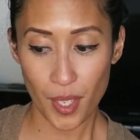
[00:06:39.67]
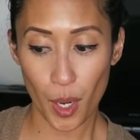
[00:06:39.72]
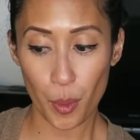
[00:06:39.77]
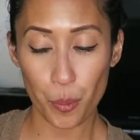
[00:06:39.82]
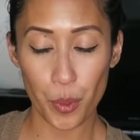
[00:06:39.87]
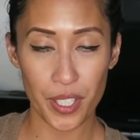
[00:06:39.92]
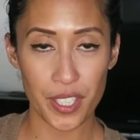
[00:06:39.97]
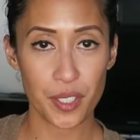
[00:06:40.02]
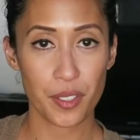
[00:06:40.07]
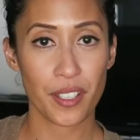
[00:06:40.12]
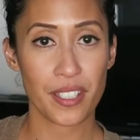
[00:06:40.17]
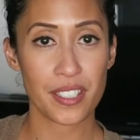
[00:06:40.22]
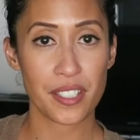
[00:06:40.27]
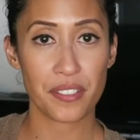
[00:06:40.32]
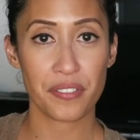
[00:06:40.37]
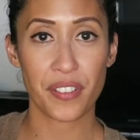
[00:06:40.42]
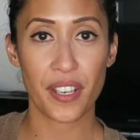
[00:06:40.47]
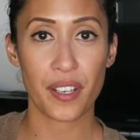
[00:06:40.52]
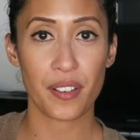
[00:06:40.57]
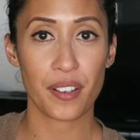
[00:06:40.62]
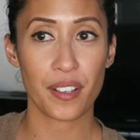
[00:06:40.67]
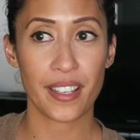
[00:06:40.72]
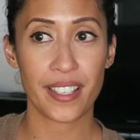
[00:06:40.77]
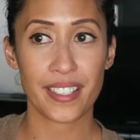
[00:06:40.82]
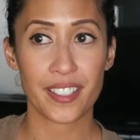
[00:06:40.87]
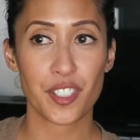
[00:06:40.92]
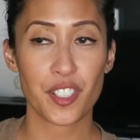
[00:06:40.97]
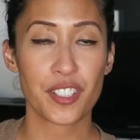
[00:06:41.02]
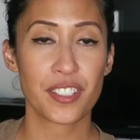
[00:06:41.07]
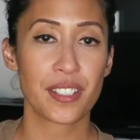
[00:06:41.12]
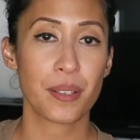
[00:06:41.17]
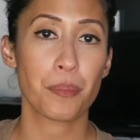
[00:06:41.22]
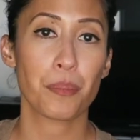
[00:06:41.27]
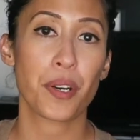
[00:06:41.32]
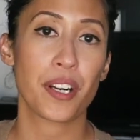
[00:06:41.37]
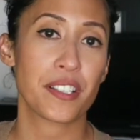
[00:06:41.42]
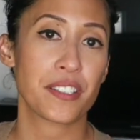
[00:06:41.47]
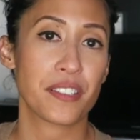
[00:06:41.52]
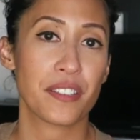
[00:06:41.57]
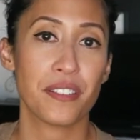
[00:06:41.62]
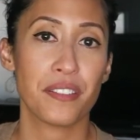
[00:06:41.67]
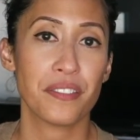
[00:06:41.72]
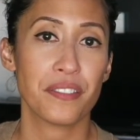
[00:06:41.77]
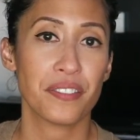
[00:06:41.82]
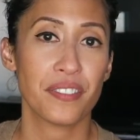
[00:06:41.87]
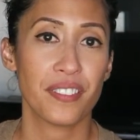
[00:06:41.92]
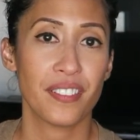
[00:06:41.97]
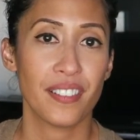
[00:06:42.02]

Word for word: on what you guys have found, like, just impressive.